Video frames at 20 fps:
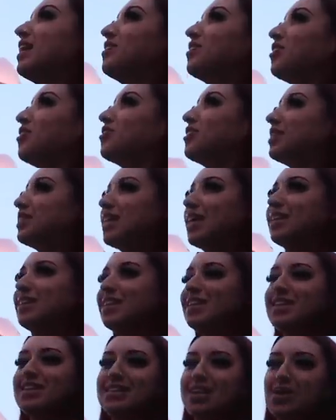like little things like
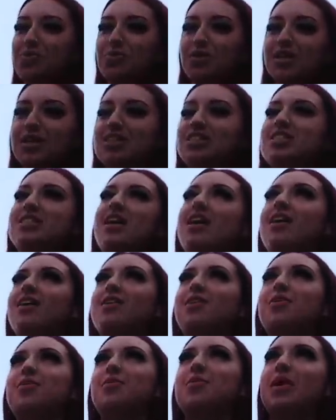this that really just like
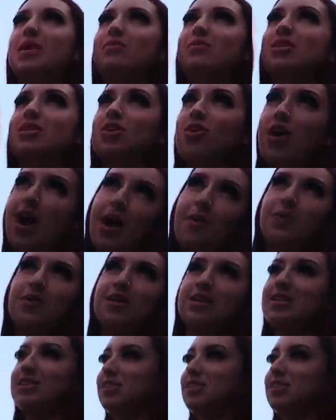make me so happy.